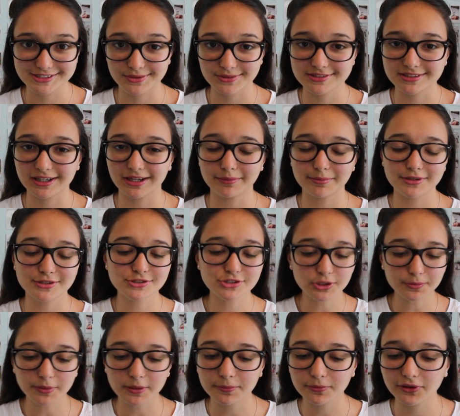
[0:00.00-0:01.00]
So it's going to be
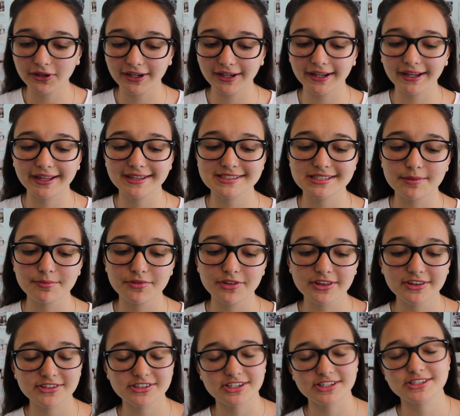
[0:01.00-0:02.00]
super pretty and
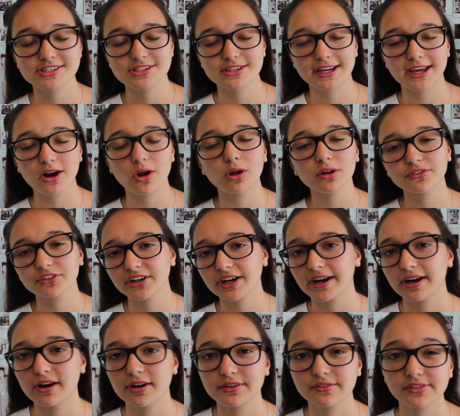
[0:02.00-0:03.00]
something just to get all of your
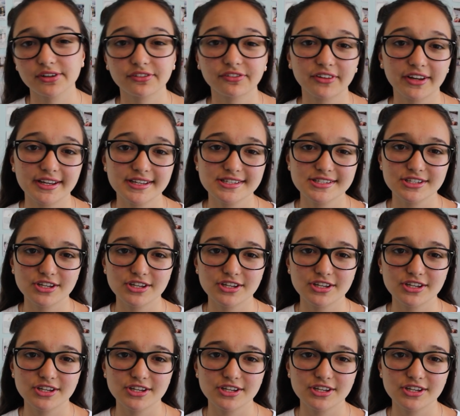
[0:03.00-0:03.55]
hair out of your face.